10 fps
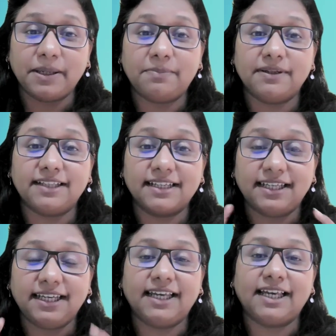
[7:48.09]
the people
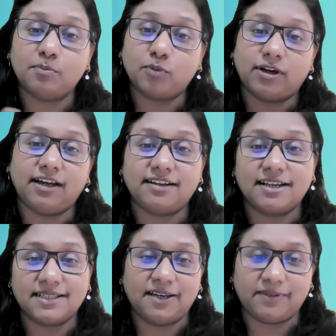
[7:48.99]
that He can
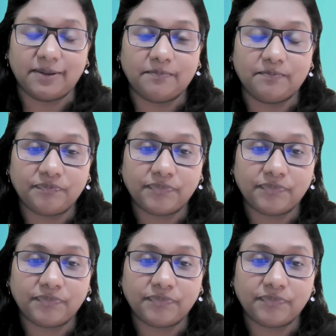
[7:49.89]
protect and save them.